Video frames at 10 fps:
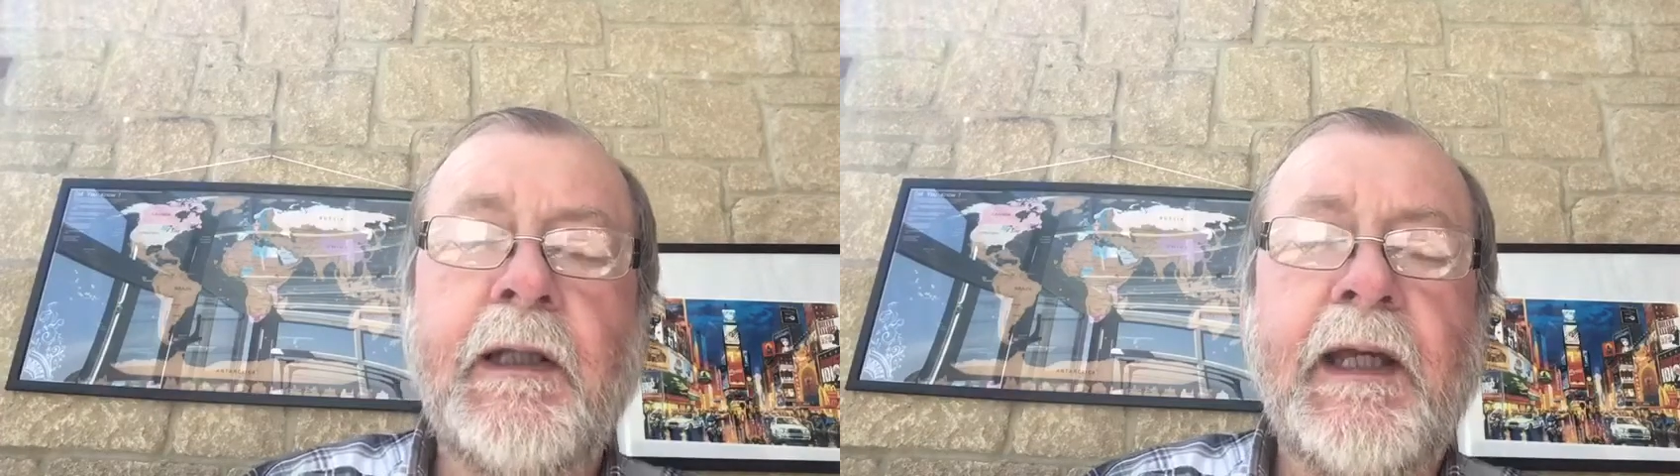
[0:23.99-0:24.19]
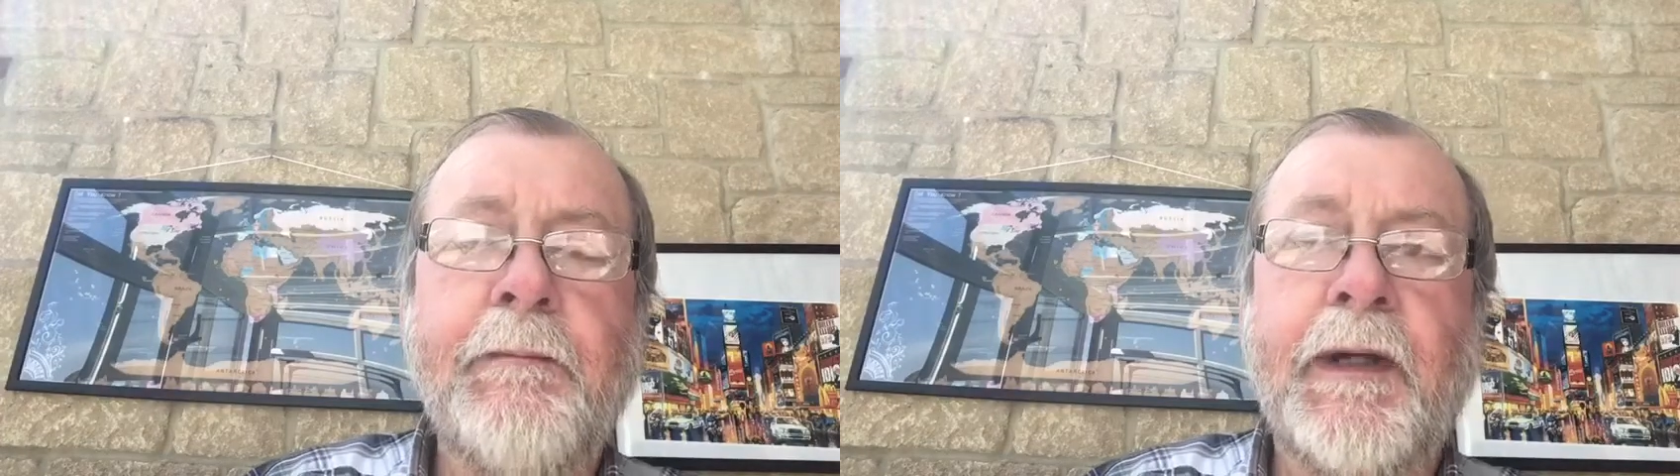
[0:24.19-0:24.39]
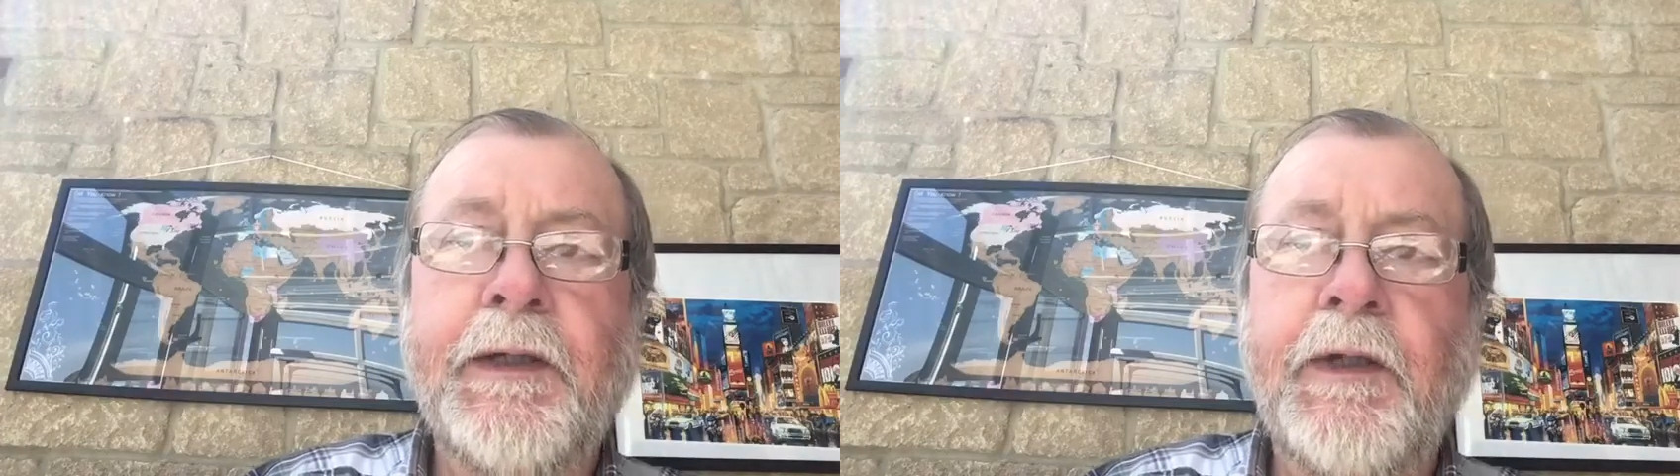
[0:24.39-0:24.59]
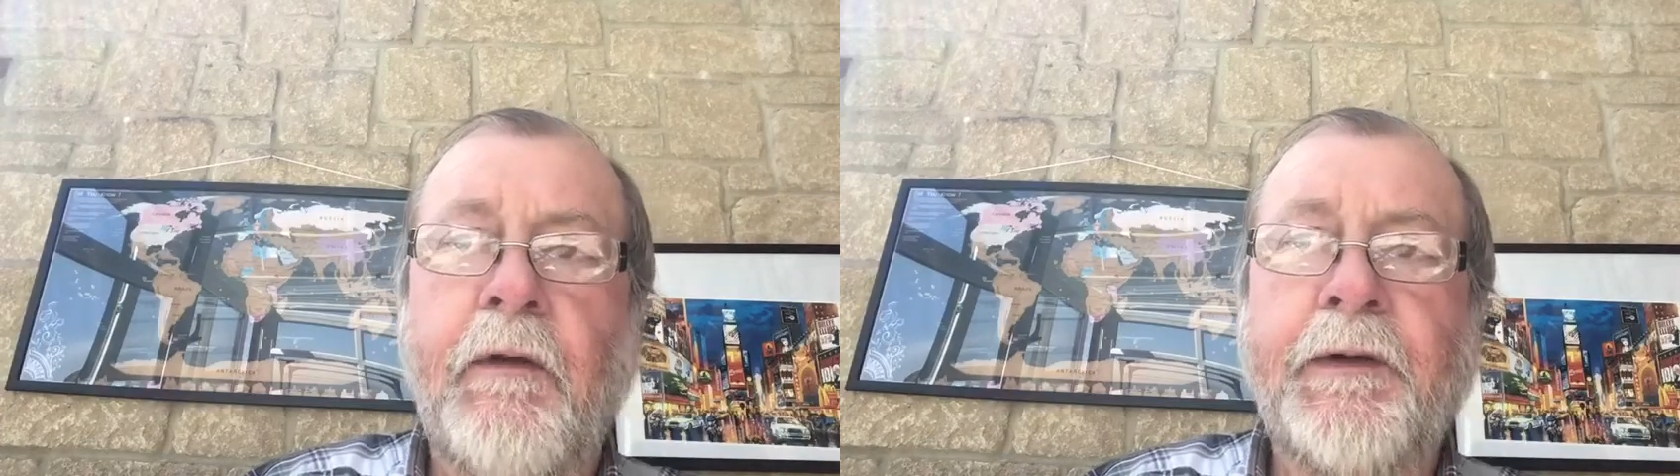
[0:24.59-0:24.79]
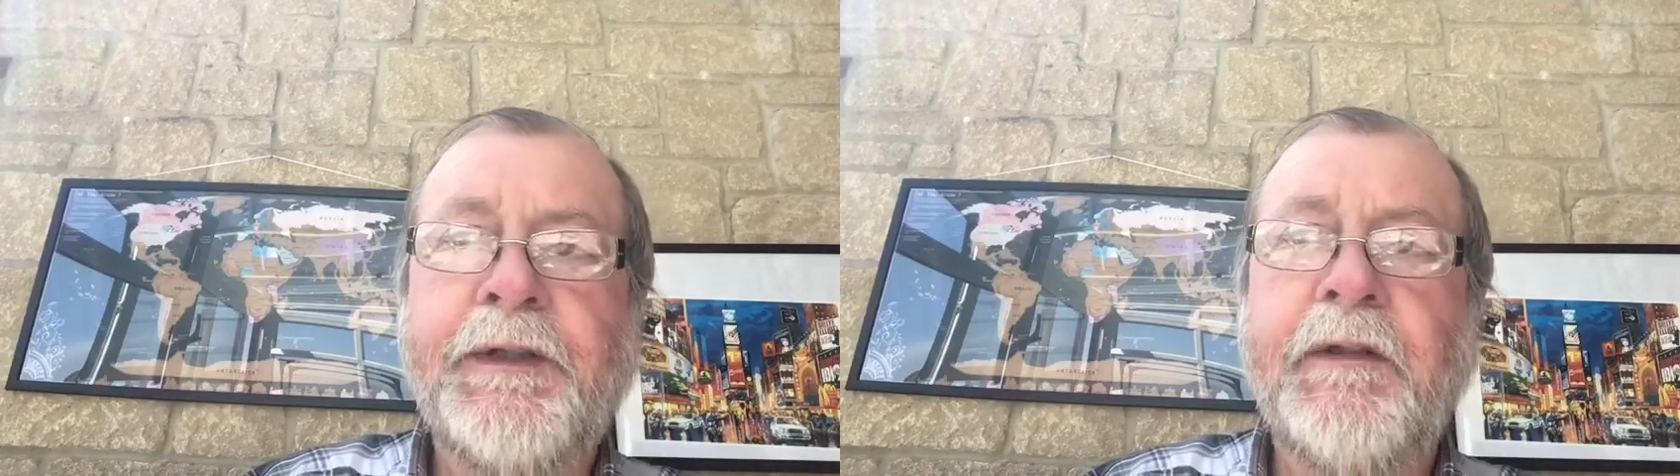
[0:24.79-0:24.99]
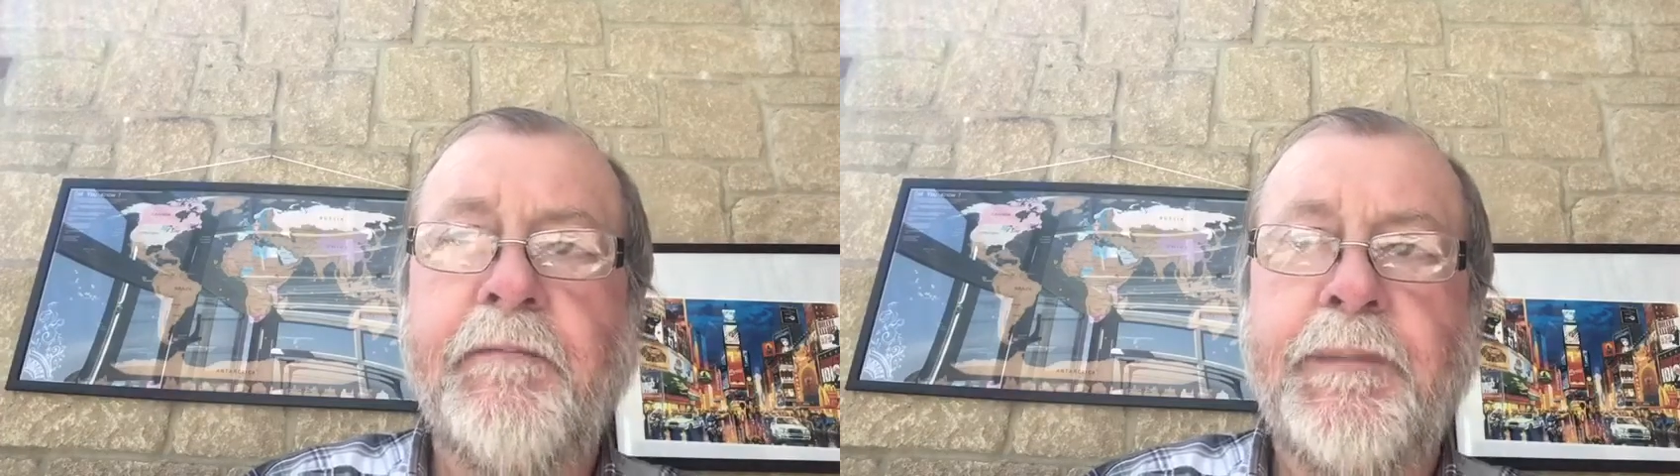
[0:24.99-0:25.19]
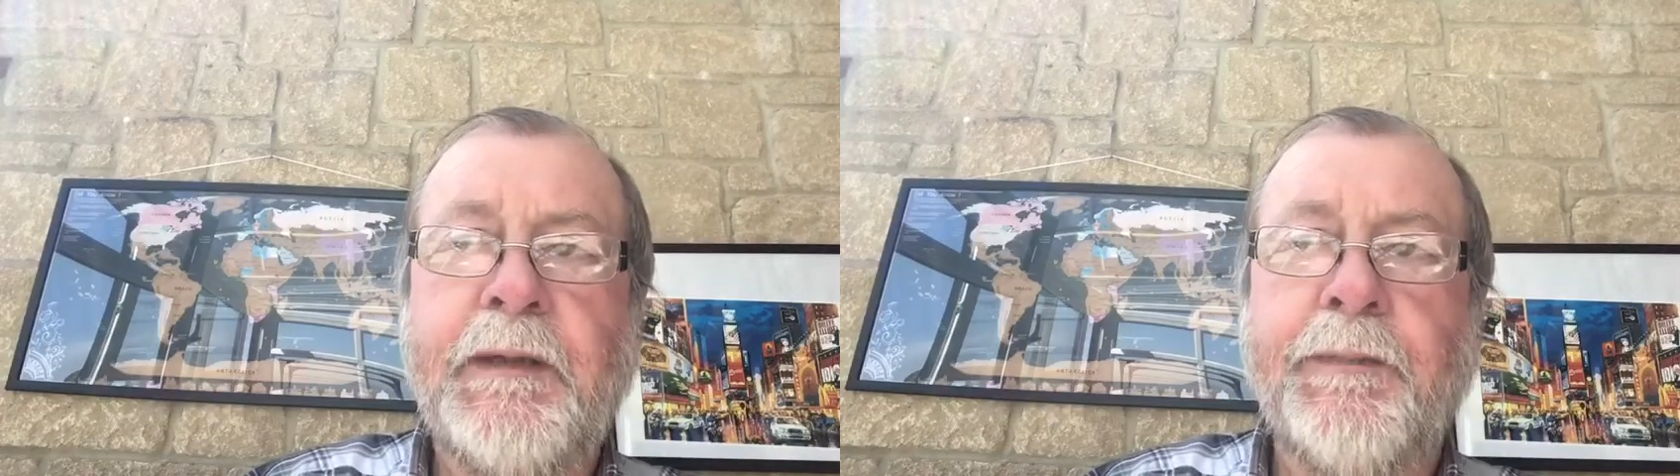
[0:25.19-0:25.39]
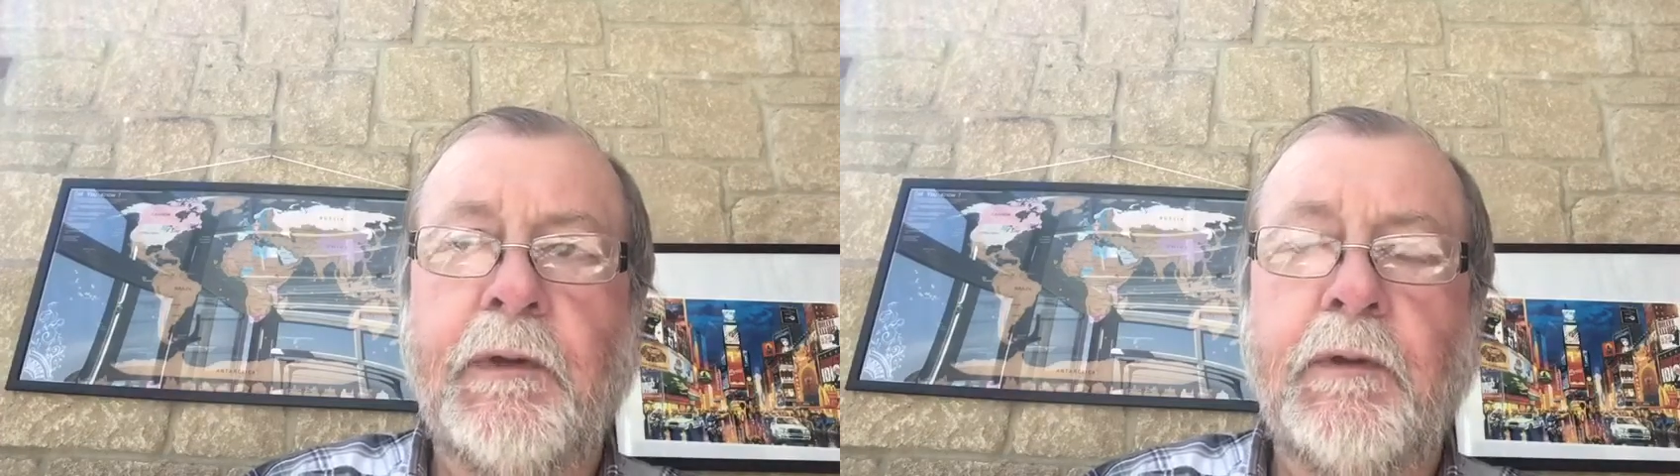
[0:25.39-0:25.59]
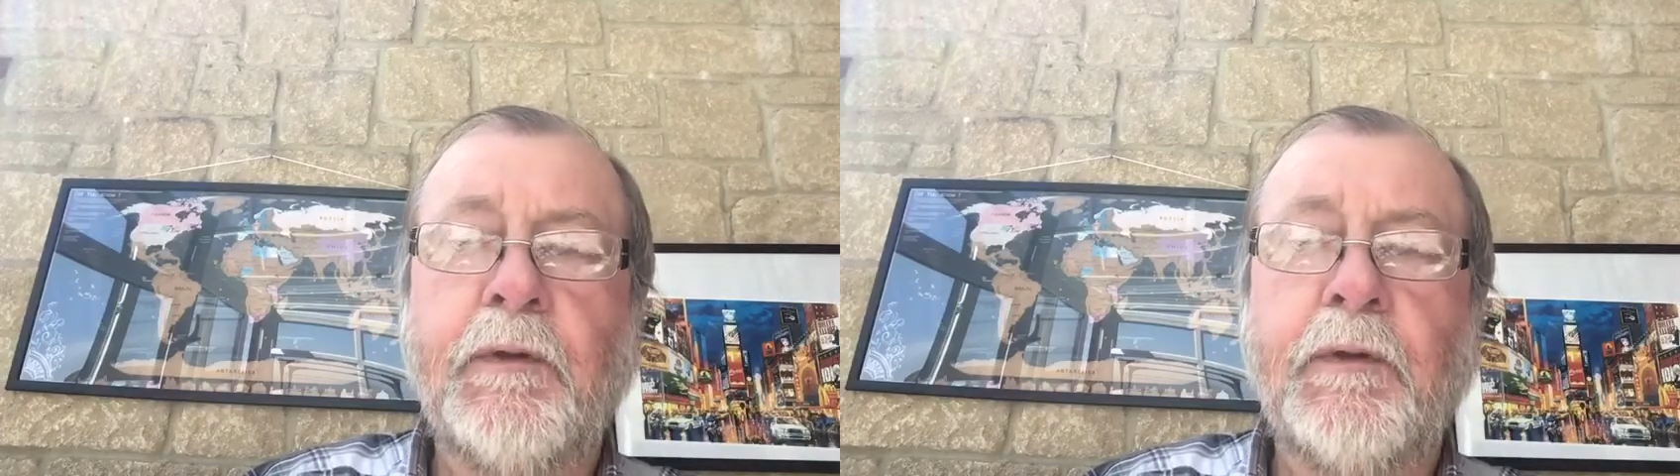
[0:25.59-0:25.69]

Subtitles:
a minority of people who